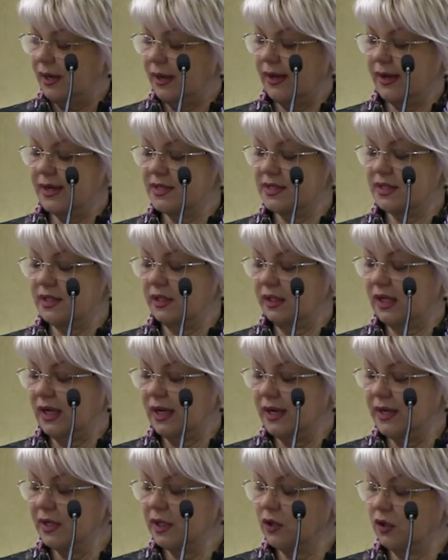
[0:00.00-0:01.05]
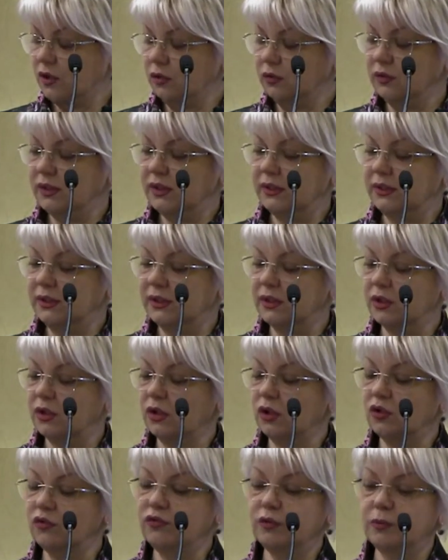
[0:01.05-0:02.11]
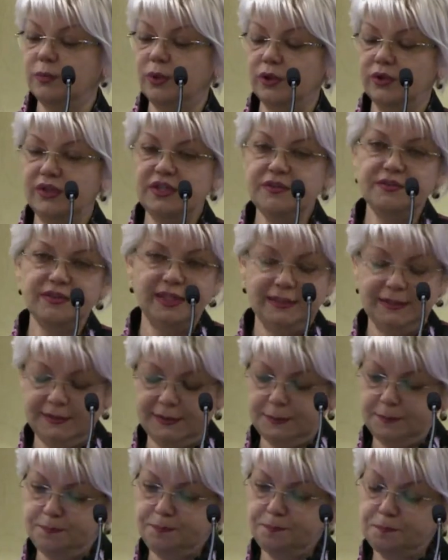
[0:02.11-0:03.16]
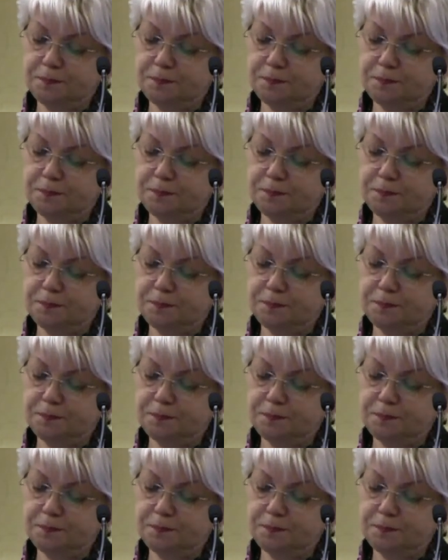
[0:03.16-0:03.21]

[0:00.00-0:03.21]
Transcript: has a higher content of body fat.